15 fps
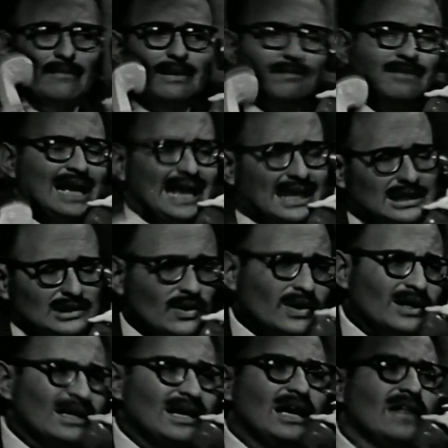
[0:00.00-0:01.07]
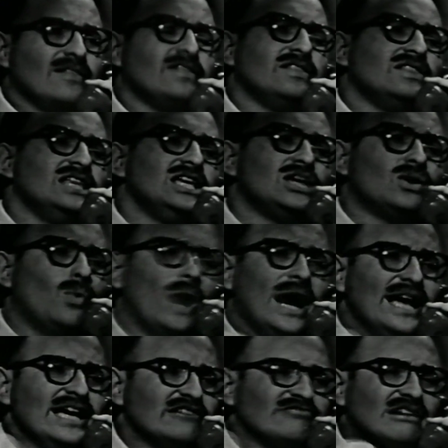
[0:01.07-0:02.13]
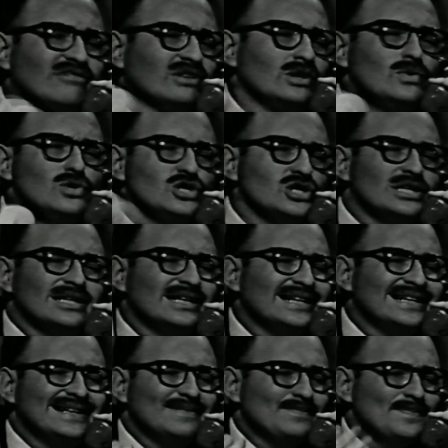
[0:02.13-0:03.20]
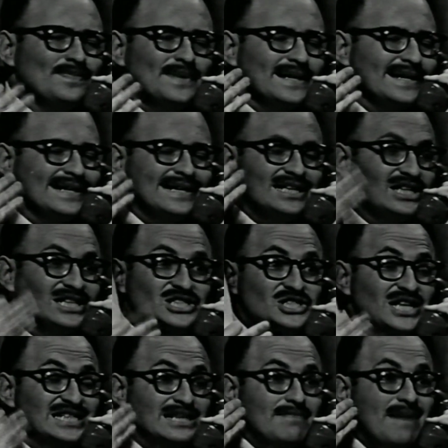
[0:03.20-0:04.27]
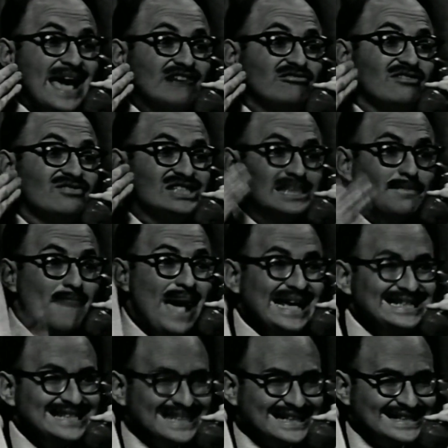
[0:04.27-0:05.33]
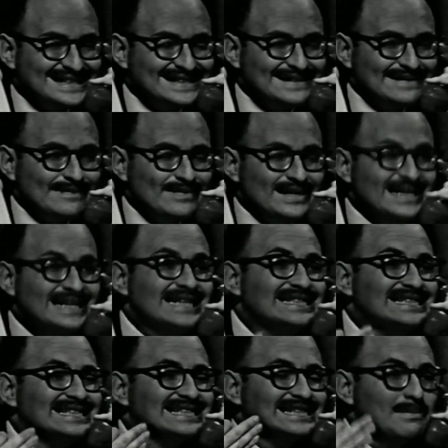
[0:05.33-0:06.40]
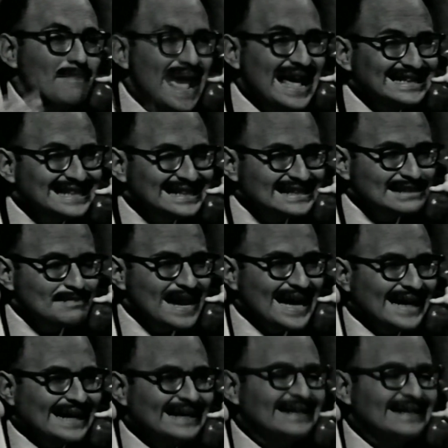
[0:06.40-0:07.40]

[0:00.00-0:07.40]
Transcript: Mac, look, the quiet revolution, it's just a matter of semantics. Semantics, Mac.